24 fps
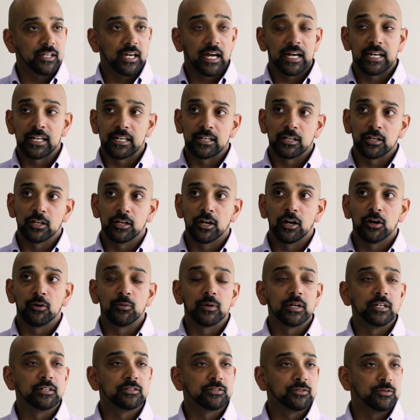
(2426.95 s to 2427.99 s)
I didn't go
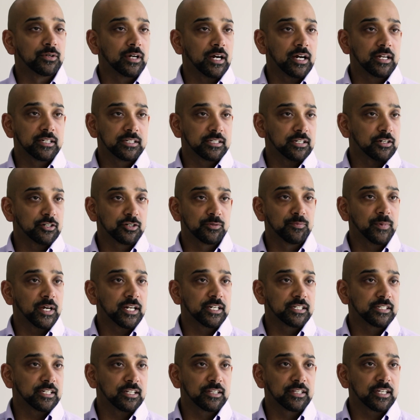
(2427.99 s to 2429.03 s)
into concierge
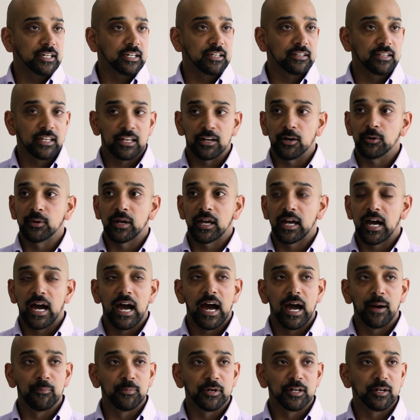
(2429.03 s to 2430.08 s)
medicine thinking that okay,
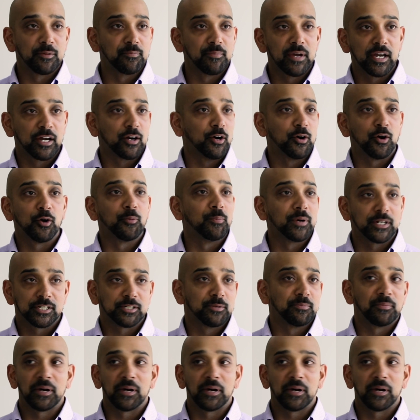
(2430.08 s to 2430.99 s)
I'm going to make a whole bunch of